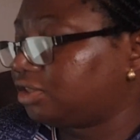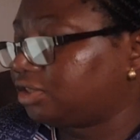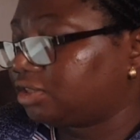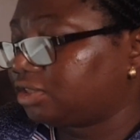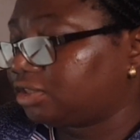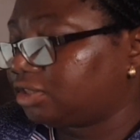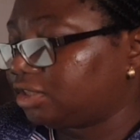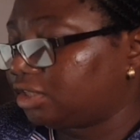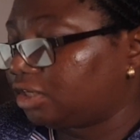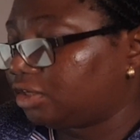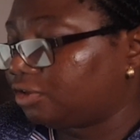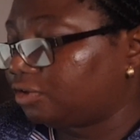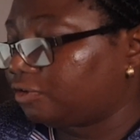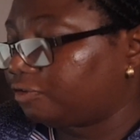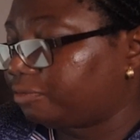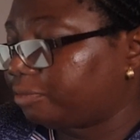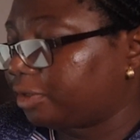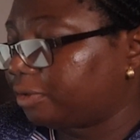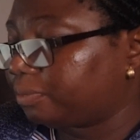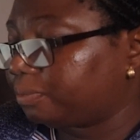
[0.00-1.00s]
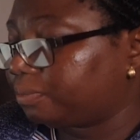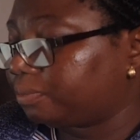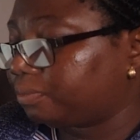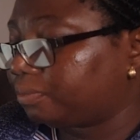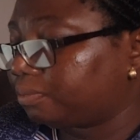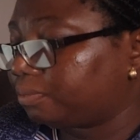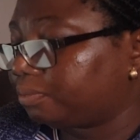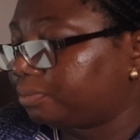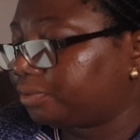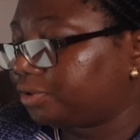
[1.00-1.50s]
this is the end of my
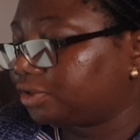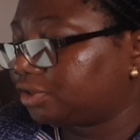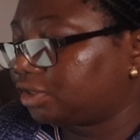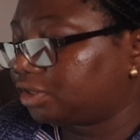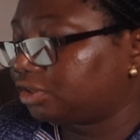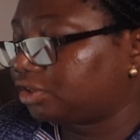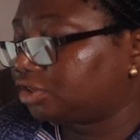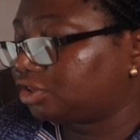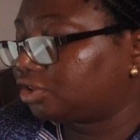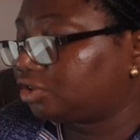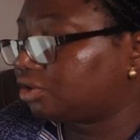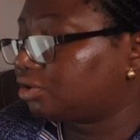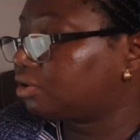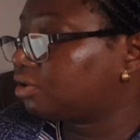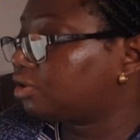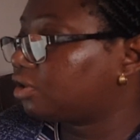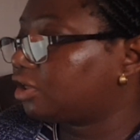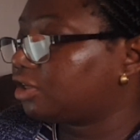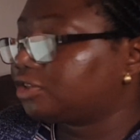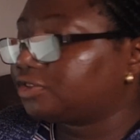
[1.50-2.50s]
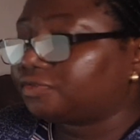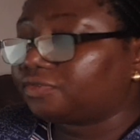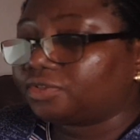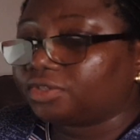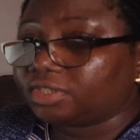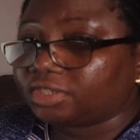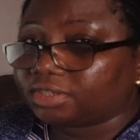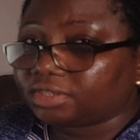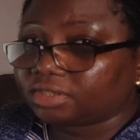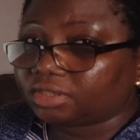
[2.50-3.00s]
presentation. Thanks for
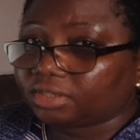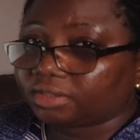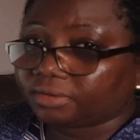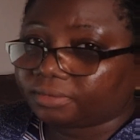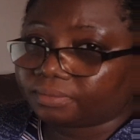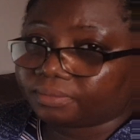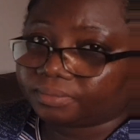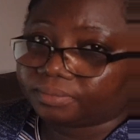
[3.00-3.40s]
listening.